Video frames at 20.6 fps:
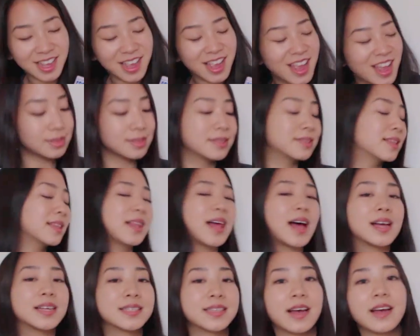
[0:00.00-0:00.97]
This is the
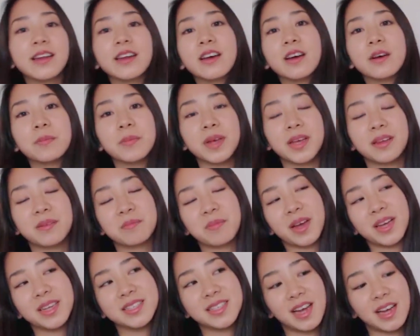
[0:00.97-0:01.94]
last item in
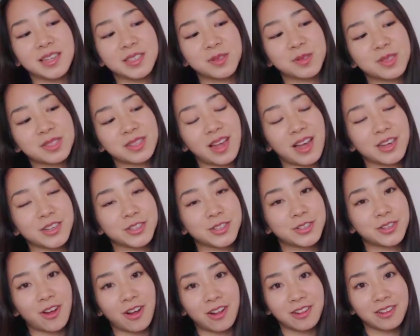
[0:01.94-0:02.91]
my
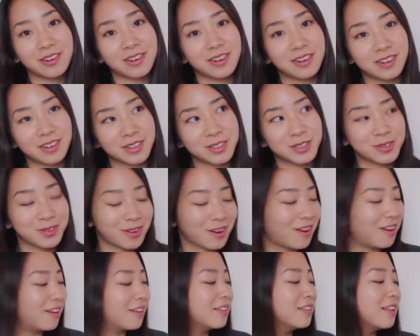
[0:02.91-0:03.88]
DAISO/dollar store
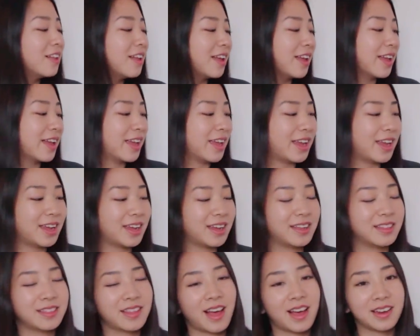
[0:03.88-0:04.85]
haul,
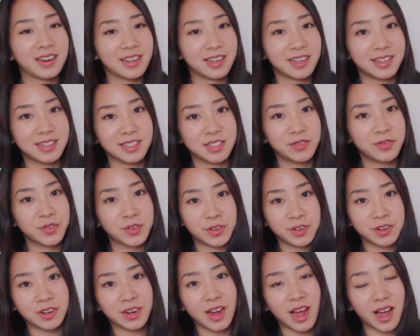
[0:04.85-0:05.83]
and that is
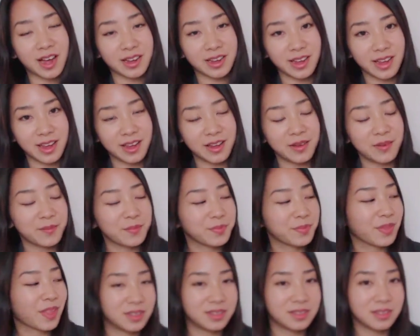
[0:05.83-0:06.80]
for kake.
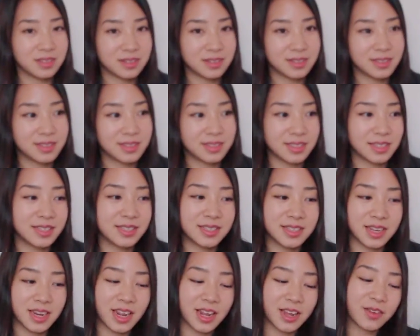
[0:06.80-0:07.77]
This is
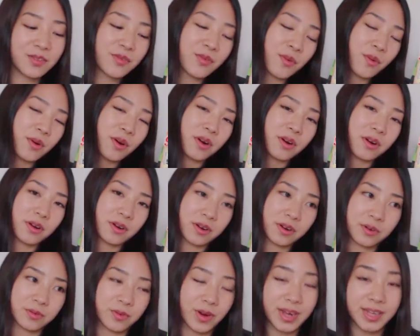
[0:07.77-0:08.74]
seasoning
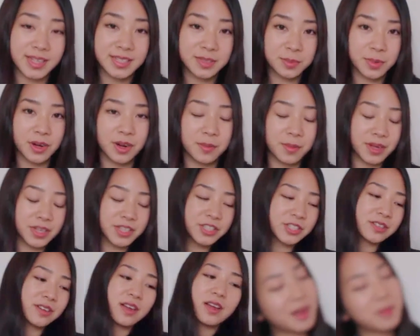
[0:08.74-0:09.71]
for rice pretty
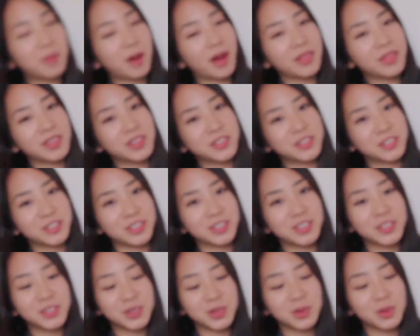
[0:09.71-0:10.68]
much. I bought this
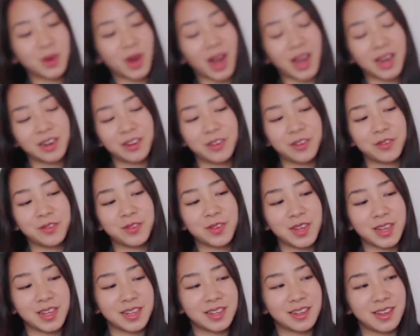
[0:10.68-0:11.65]
just to kind of
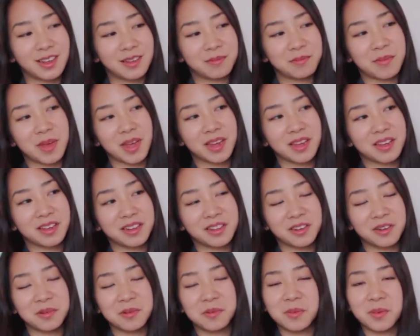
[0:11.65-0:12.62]
make it a
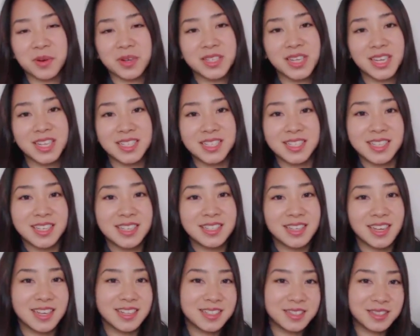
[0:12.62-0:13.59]
little bit more tasty,
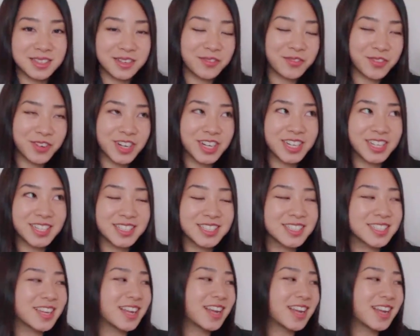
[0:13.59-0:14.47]
taste different.